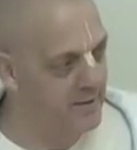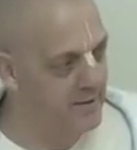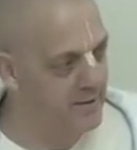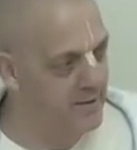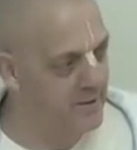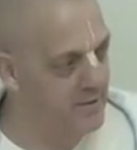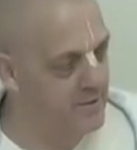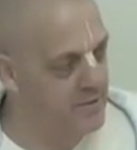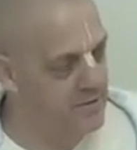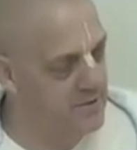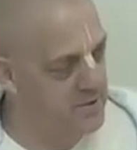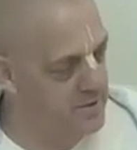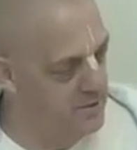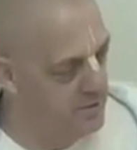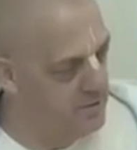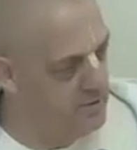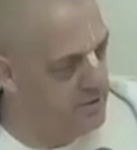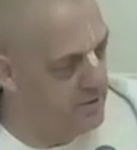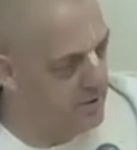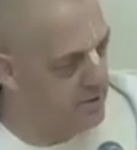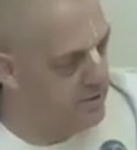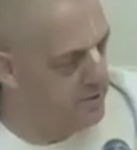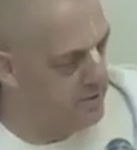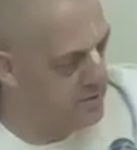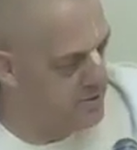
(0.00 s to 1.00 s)

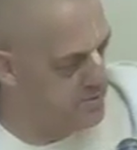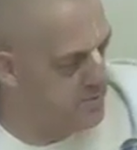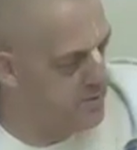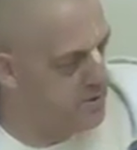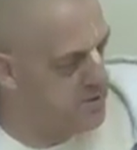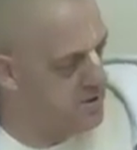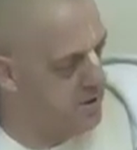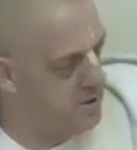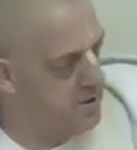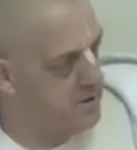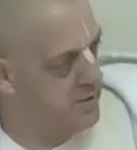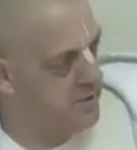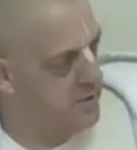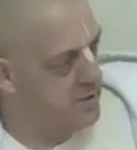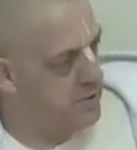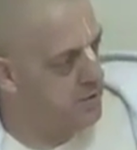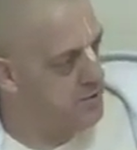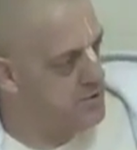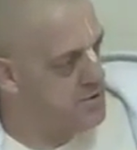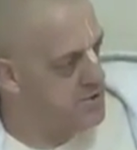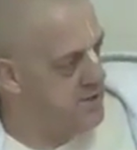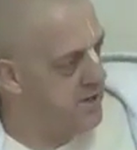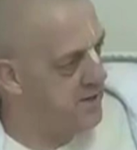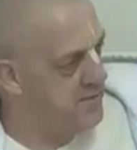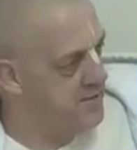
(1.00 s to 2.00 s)
Especially a lot of the old
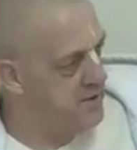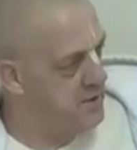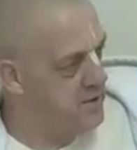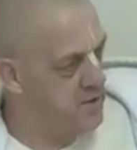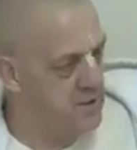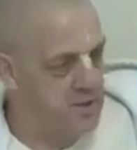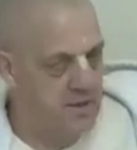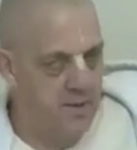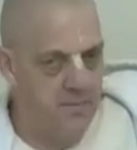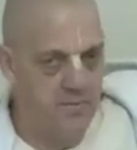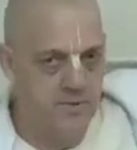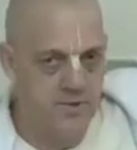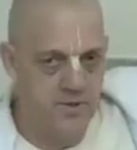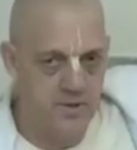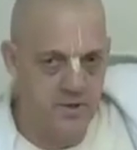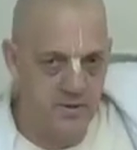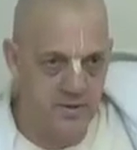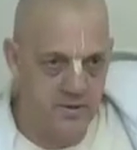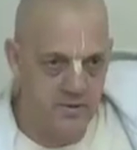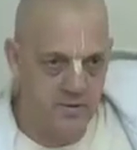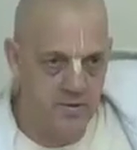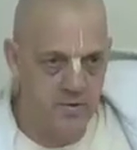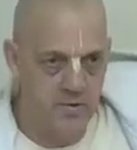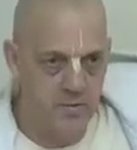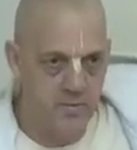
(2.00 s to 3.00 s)
South Indian temples,
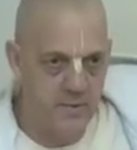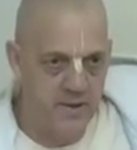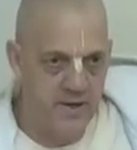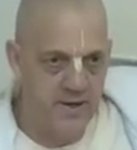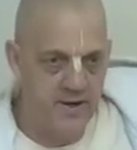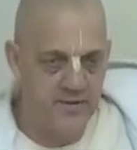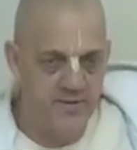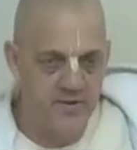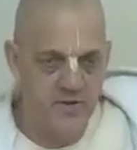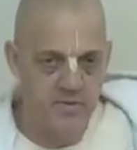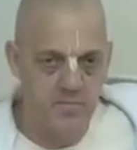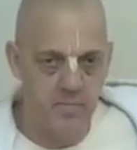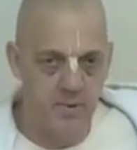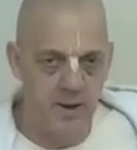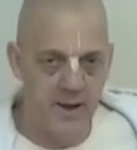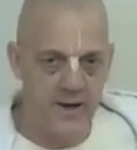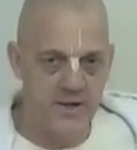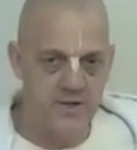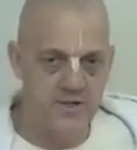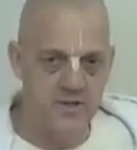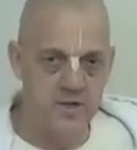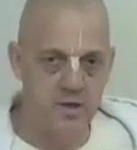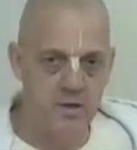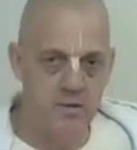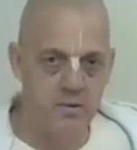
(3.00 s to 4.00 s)
they're all made out of this black
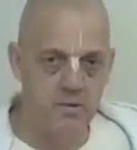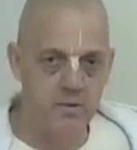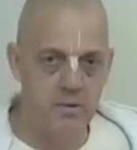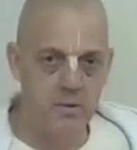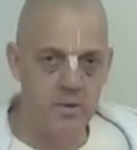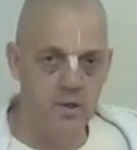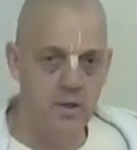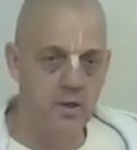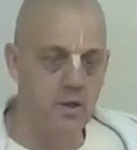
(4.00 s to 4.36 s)
stone.